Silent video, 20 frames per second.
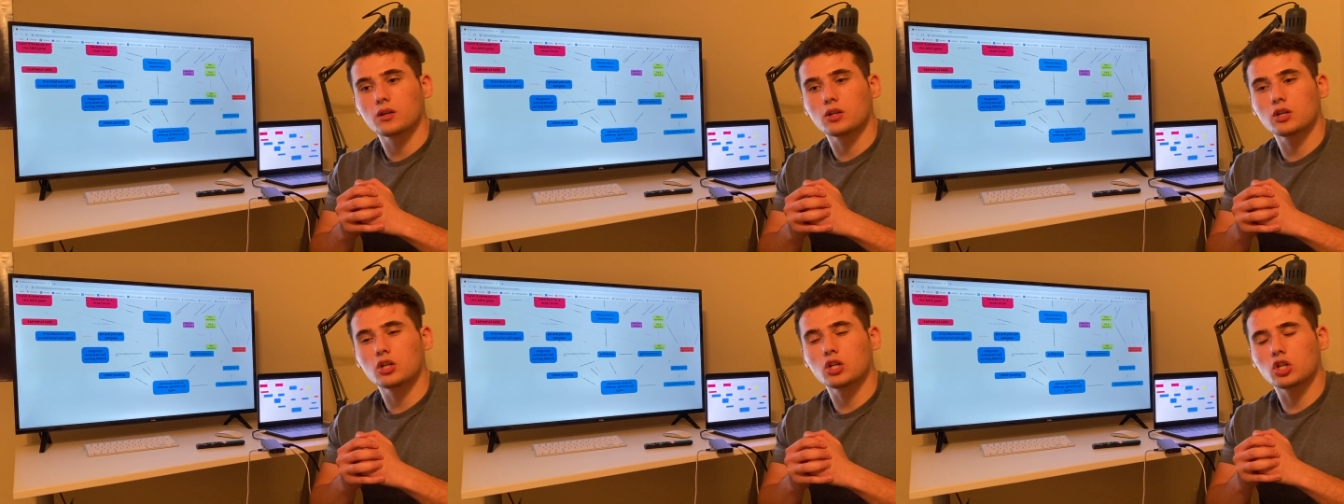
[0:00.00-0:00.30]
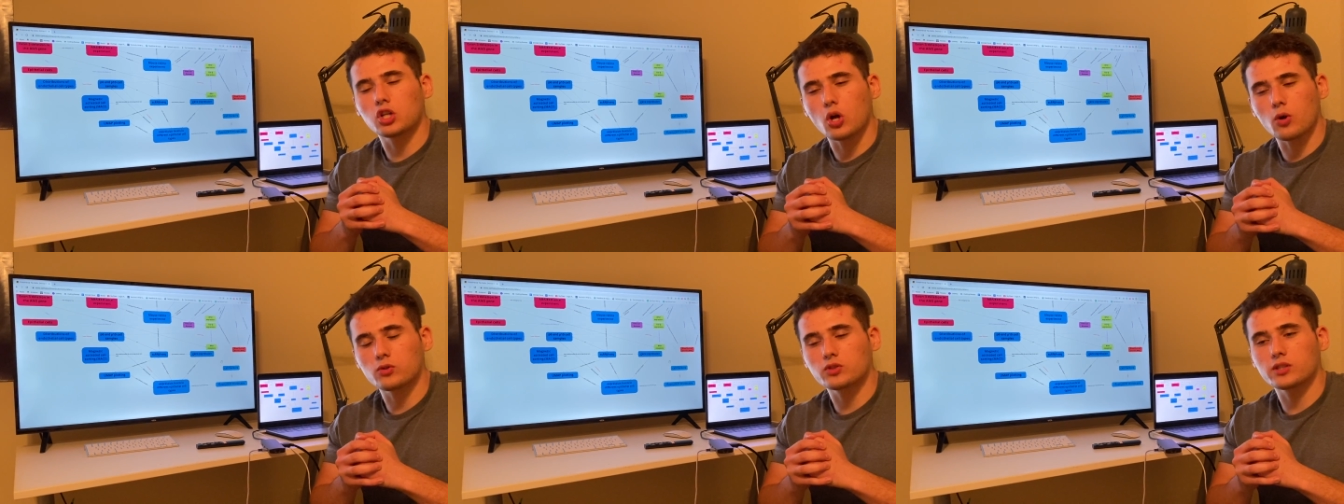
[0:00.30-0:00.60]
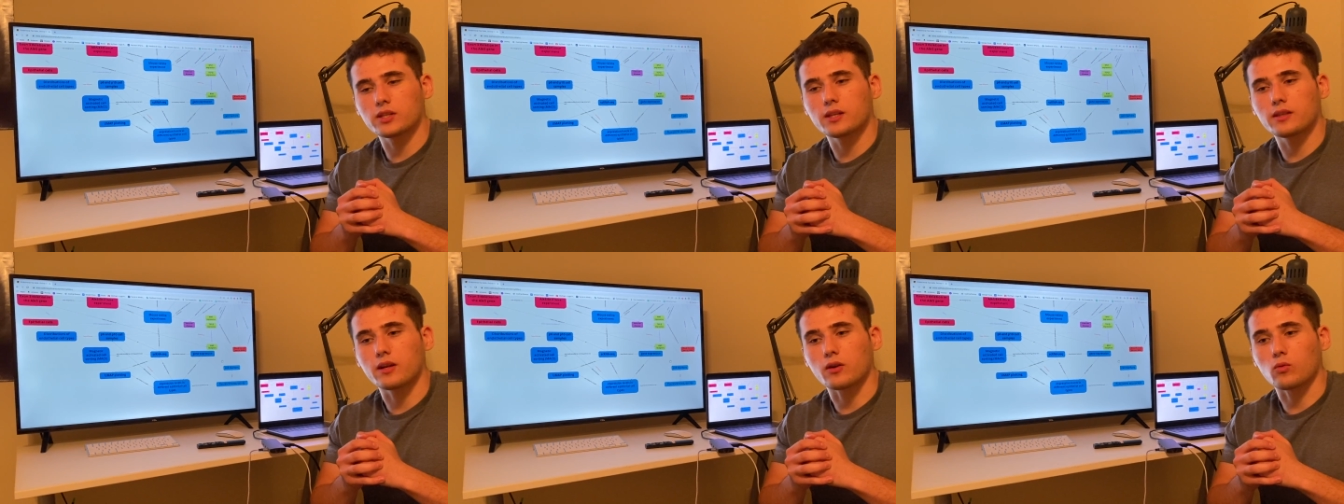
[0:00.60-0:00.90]

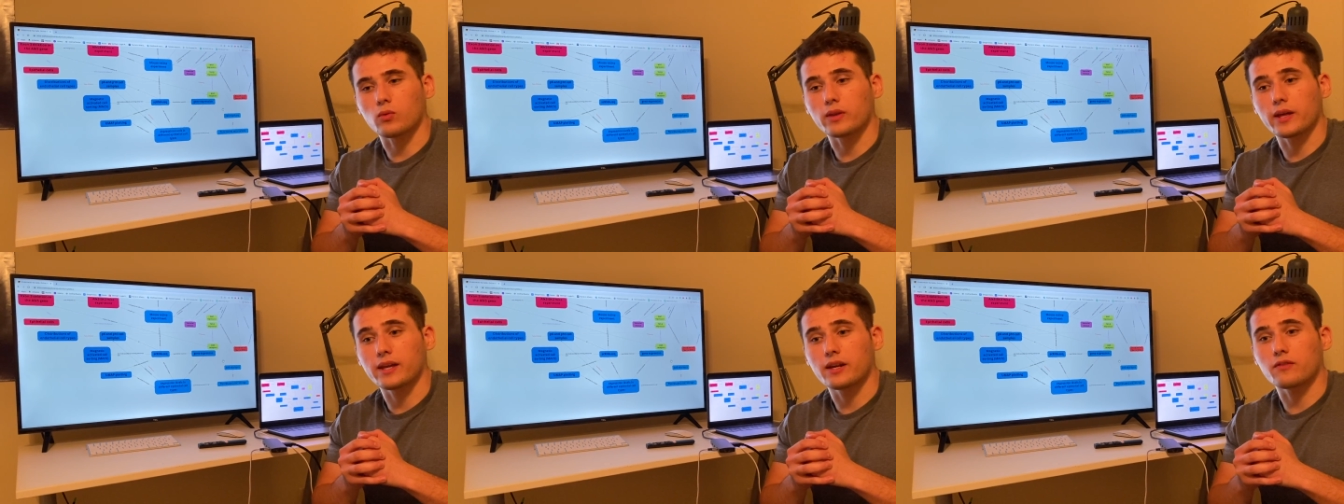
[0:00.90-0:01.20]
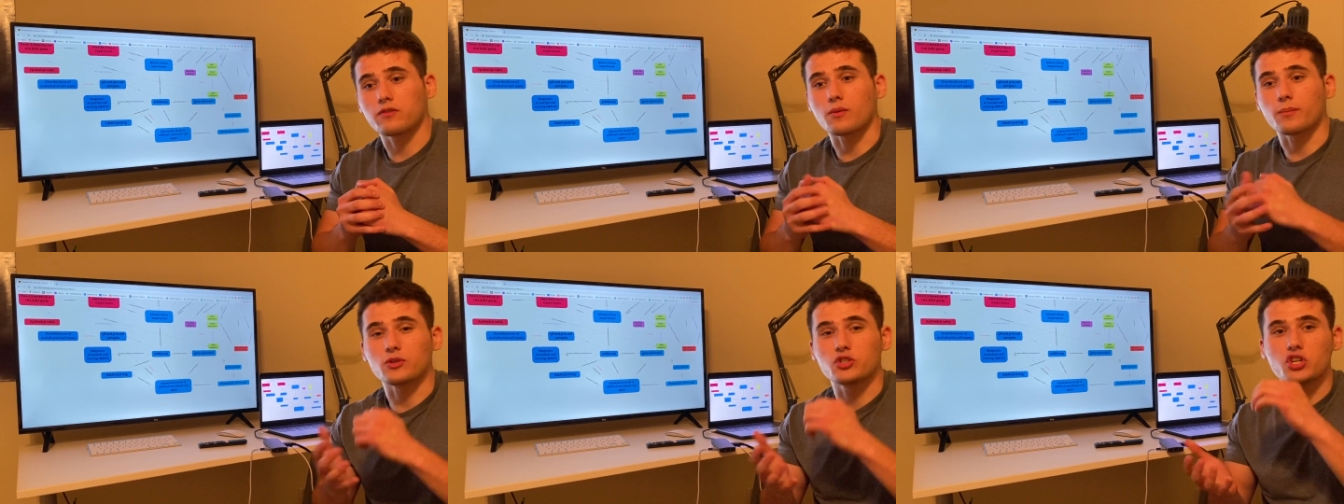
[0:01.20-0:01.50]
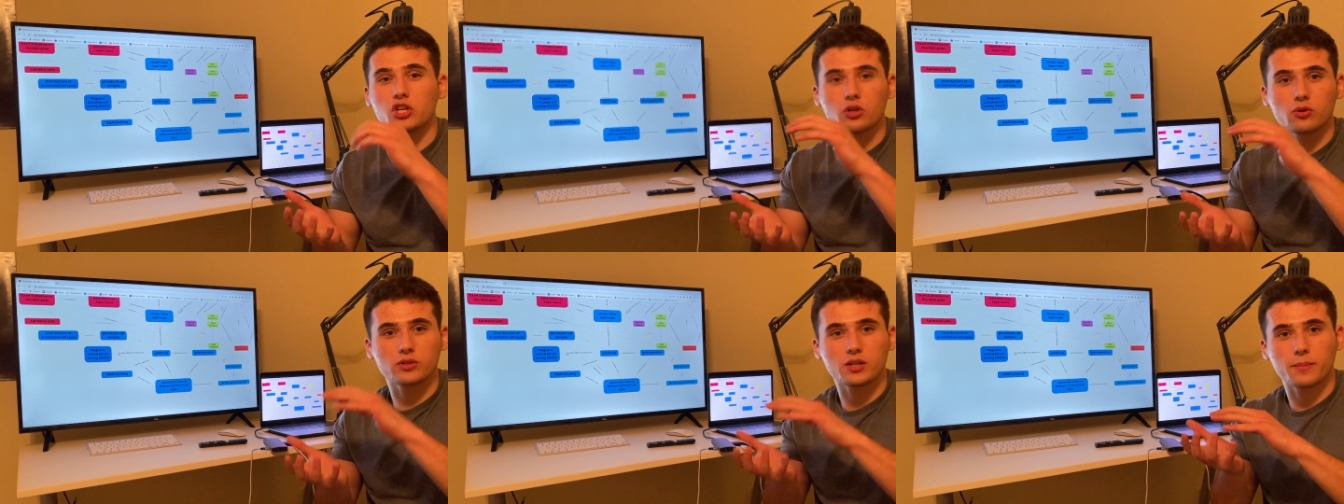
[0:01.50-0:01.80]
closely they're related from a
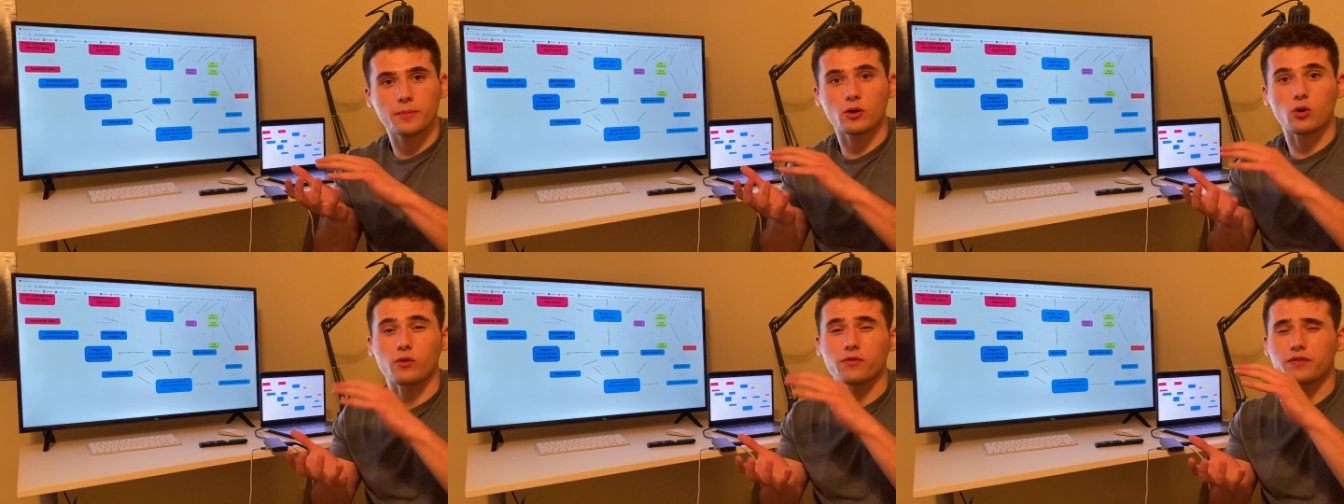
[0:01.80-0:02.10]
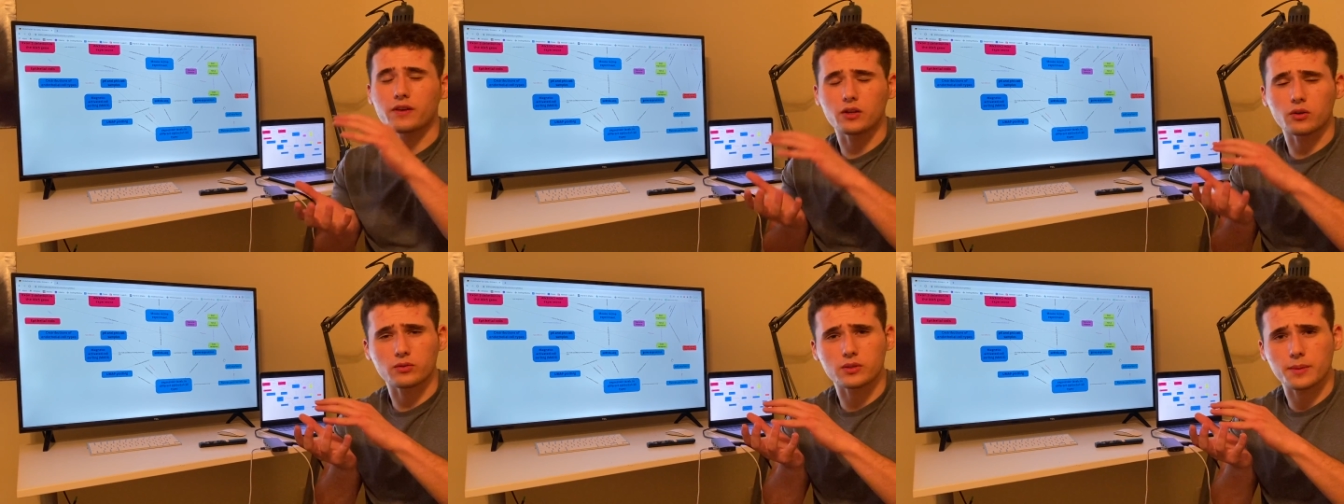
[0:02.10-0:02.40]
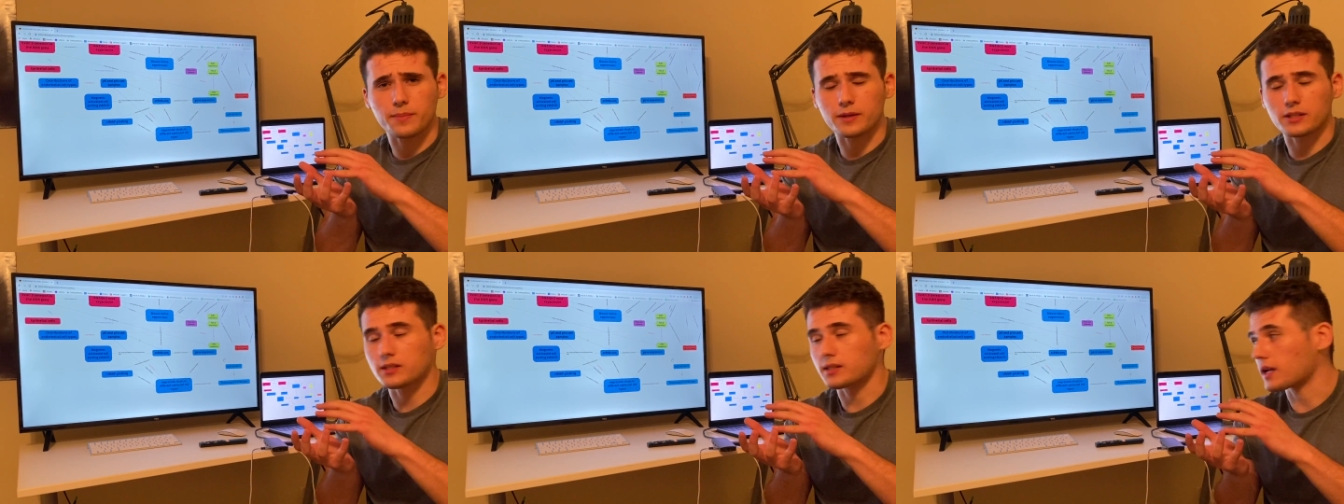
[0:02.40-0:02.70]
genotypic or
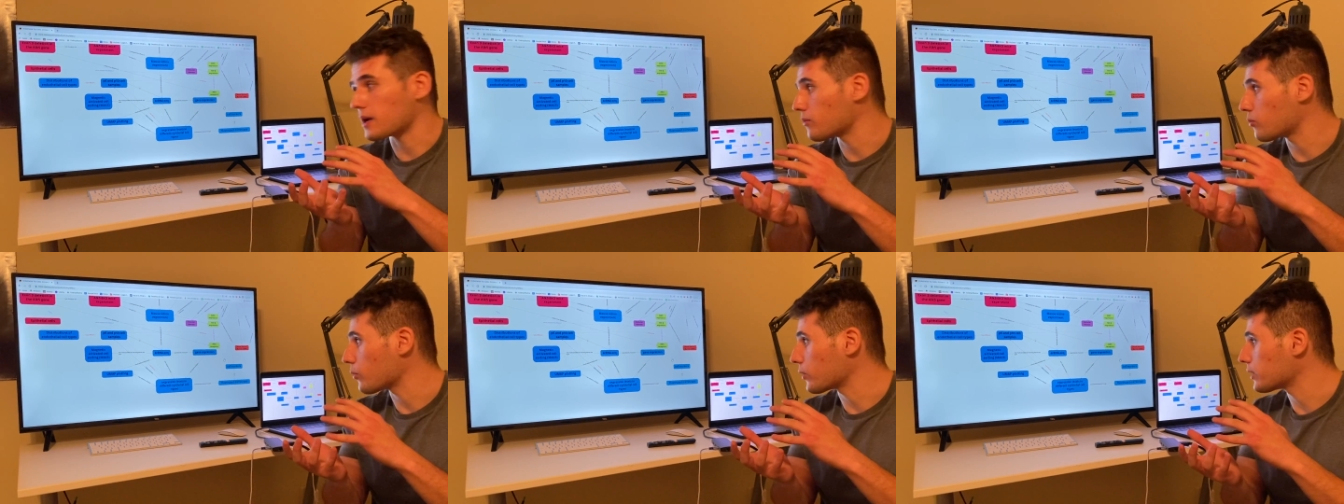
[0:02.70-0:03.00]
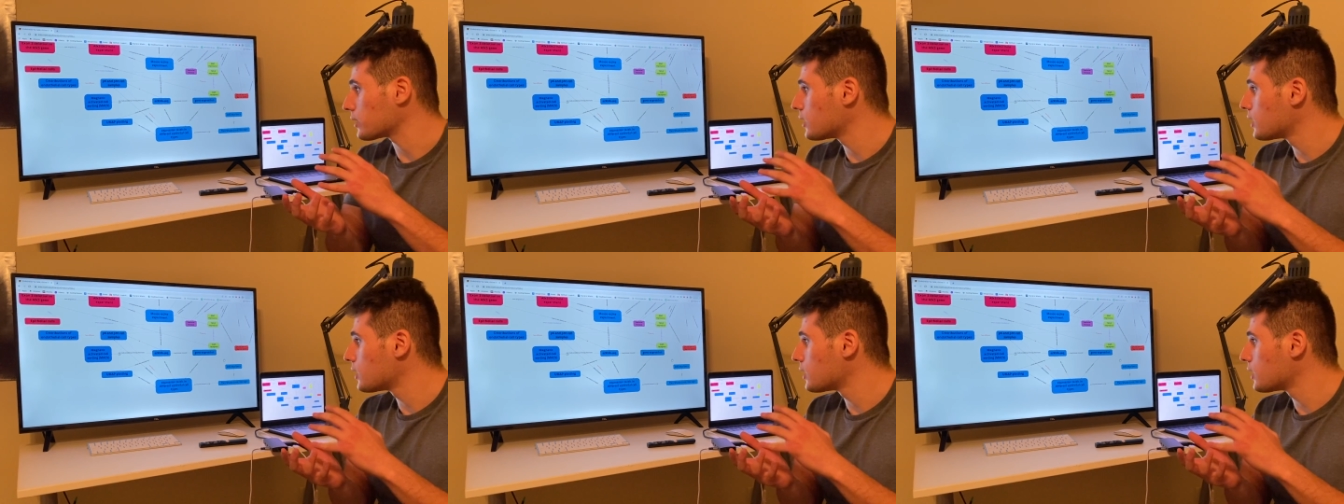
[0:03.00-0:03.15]
phenotypic standpoint.